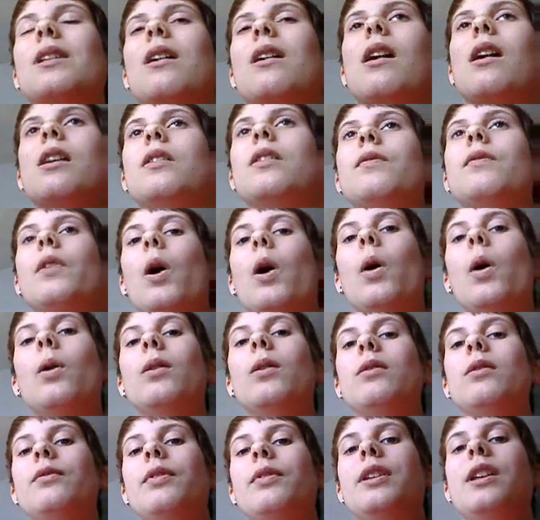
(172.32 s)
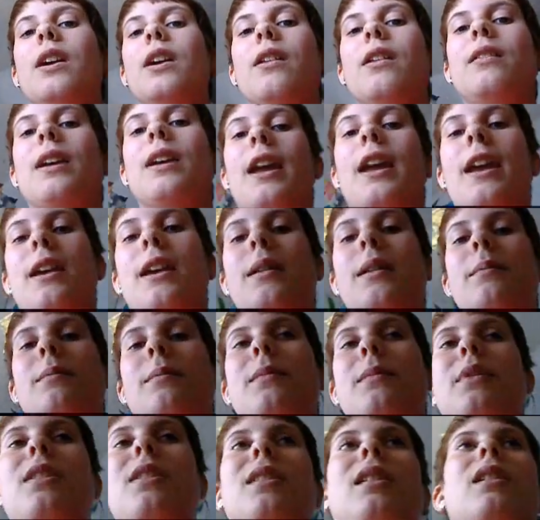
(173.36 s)
kind of old video
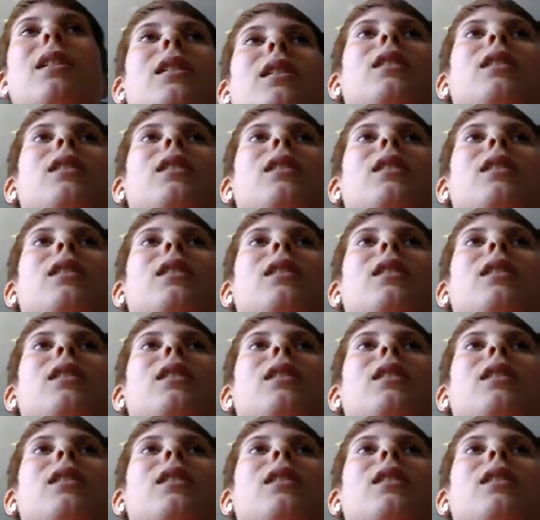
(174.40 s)
games,